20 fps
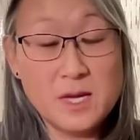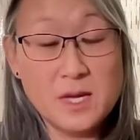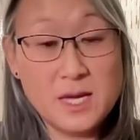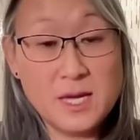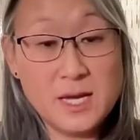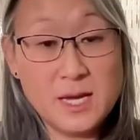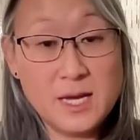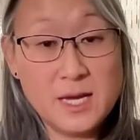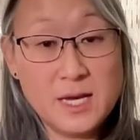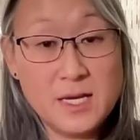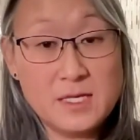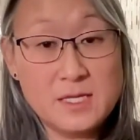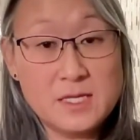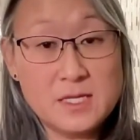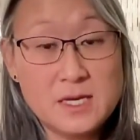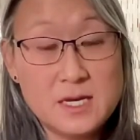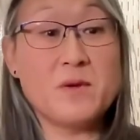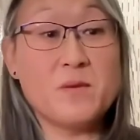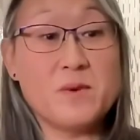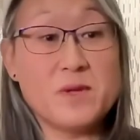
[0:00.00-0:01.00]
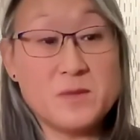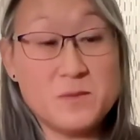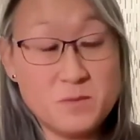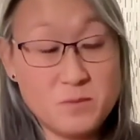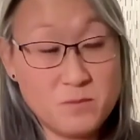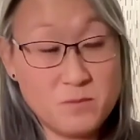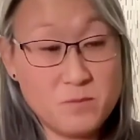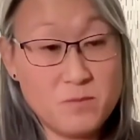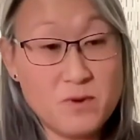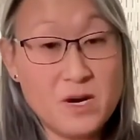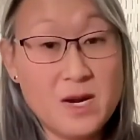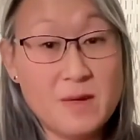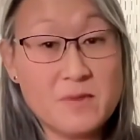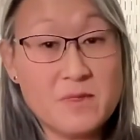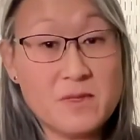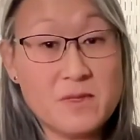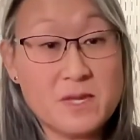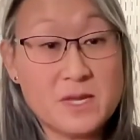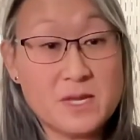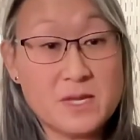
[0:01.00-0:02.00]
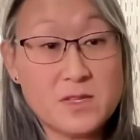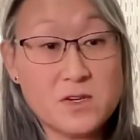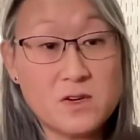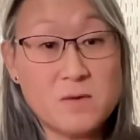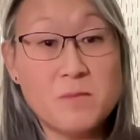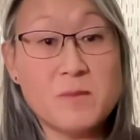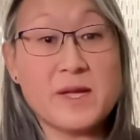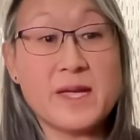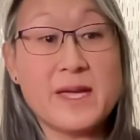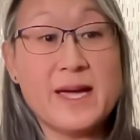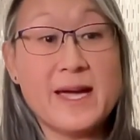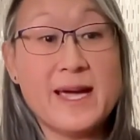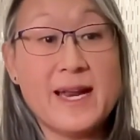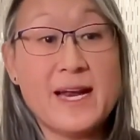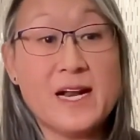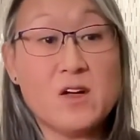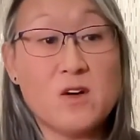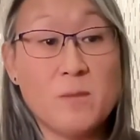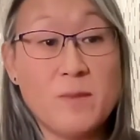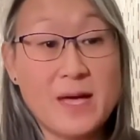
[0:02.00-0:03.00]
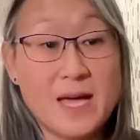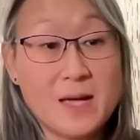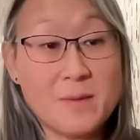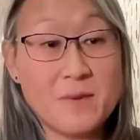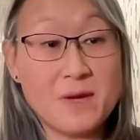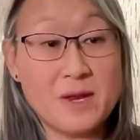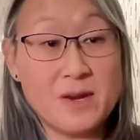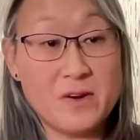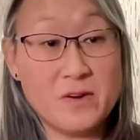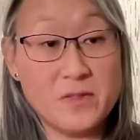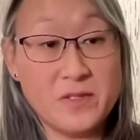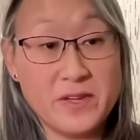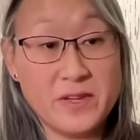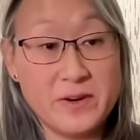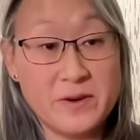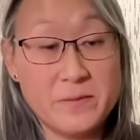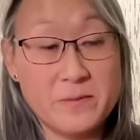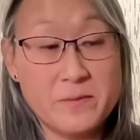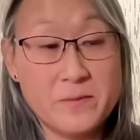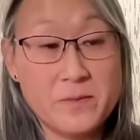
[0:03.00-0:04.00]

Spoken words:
And we brought up the term mechanical back pain earlier.